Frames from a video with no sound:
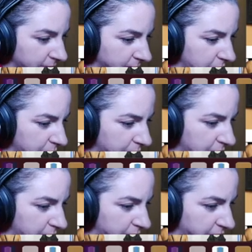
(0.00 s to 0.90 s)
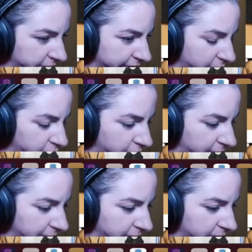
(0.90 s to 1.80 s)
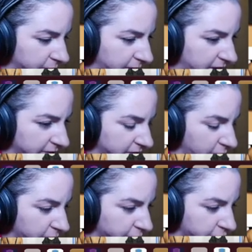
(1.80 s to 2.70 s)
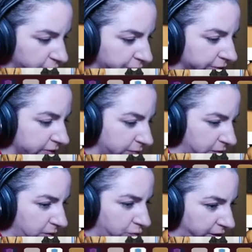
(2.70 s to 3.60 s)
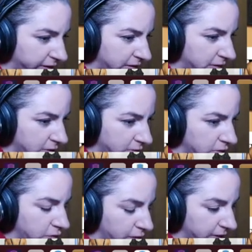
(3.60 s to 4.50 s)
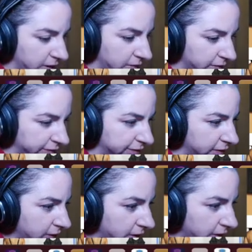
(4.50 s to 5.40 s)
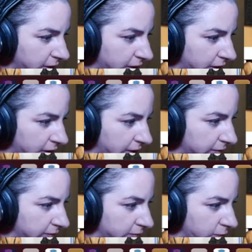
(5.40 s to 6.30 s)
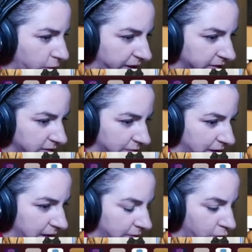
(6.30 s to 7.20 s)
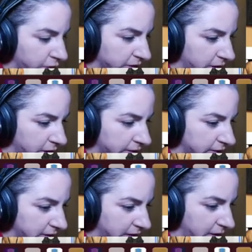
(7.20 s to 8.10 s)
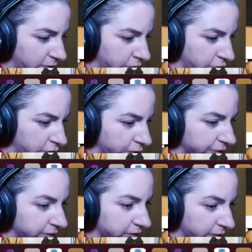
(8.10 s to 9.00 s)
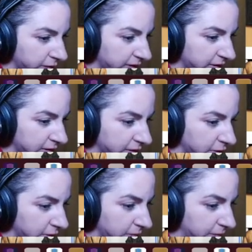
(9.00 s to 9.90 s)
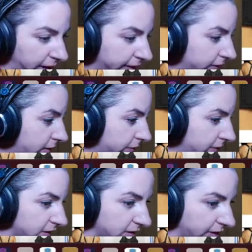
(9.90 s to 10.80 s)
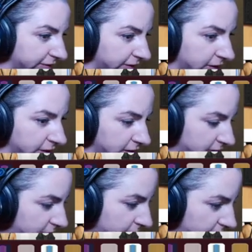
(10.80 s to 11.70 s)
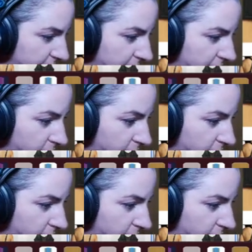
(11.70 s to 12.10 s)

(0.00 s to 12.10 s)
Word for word: when you, when you adjust the straps all the way and you have smaller shoulders and big breasts, you, you run out of Um, ways to make it more taut and stay on your shoulders. So this is a good backup. Definitely something that I